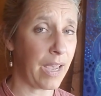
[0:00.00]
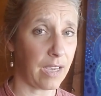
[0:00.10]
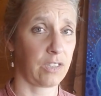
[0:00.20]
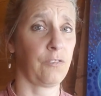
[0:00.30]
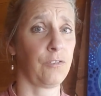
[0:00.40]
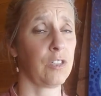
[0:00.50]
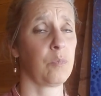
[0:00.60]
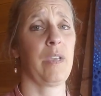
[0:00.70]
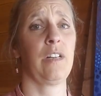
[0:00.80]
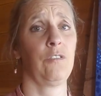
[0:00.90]
back to
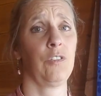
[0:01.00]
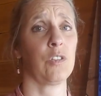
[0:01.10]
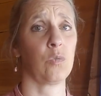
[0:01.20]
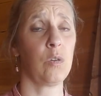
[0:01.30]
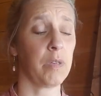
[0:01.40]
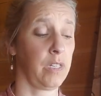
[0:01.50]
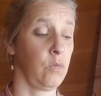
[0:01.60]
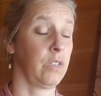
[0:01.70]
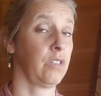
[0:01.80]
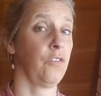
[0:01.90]
first man and first woman. It
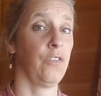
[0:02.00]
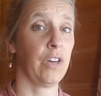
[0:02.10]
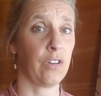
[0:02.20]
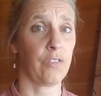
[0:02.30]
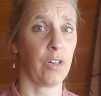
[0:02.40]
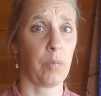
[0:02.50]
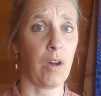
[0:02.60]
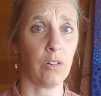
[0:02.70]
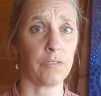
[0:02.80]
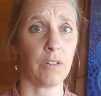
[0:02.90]
was very, very
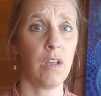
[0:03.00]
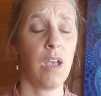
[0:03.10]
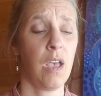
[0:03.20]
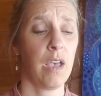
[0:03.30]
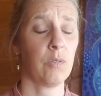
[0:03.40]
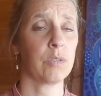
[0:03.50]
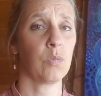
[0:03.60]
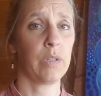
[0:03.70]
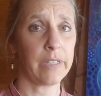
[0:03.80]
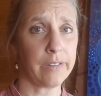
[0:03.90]
powerful. It was
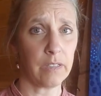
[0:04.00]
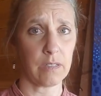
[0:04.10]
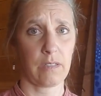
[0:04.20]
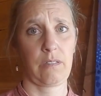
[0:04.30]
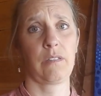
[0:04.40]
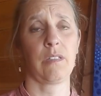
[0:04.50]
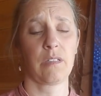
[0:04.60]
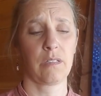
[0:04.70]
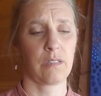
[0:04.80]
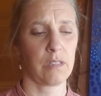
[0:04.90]
within this,
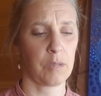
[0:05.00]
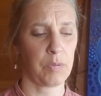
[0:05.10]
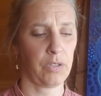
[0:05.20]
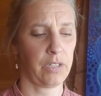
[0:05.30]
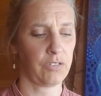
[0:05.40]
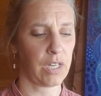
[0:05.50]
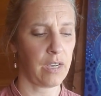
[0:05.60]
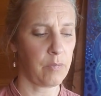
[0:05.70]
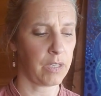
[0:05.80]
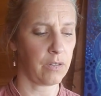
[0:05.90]
this, this period of
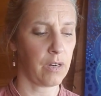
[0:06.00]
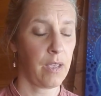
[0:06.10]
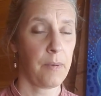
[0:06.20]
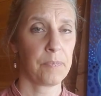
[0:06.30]
time here.